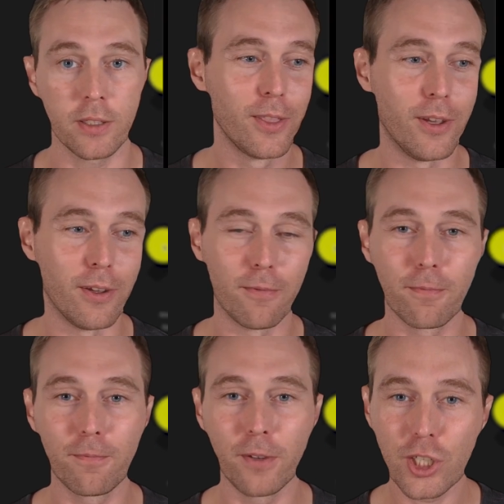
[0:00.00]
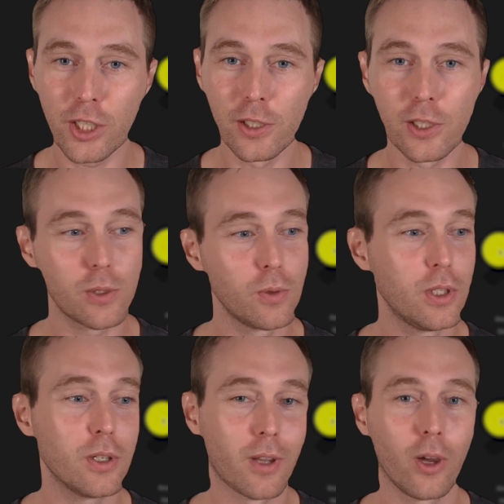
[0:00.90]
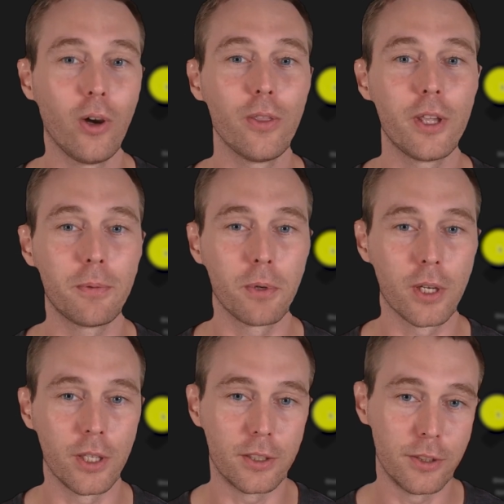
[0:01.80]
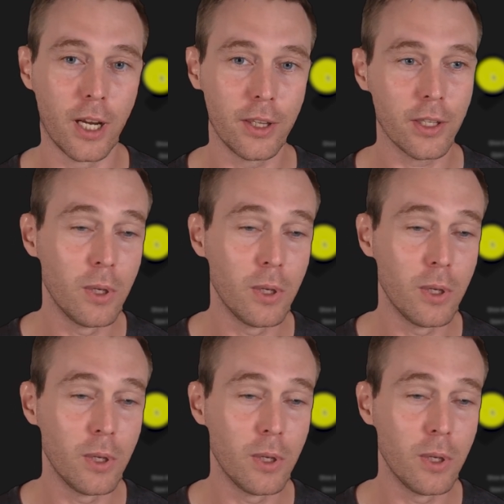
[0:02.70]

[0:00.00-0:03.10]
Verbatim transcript: The Visual Studio Code that we're gonna run